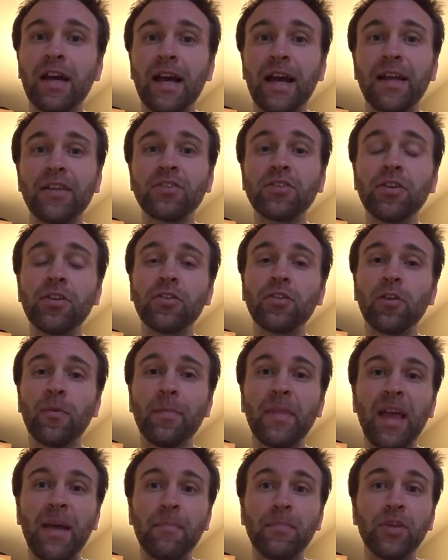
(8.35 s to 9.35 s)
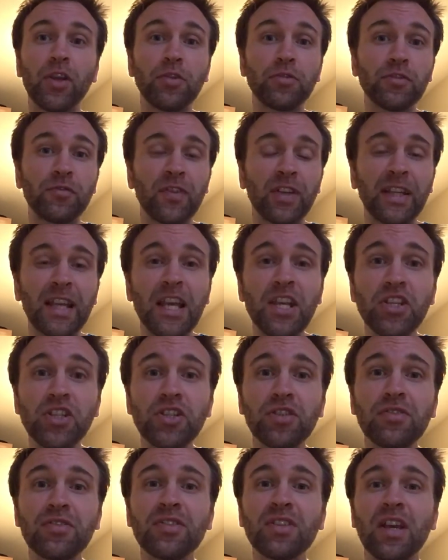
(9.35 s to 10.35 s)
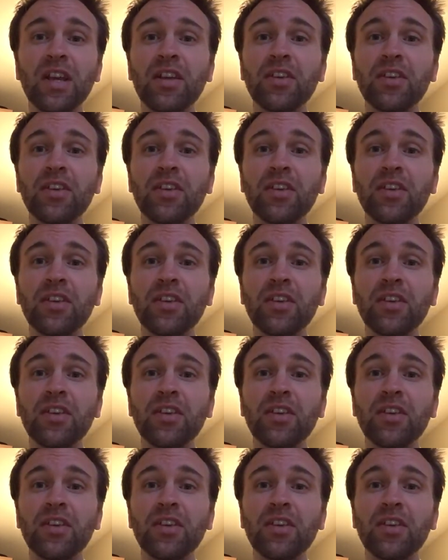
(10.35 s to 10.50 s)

and turn on them notifications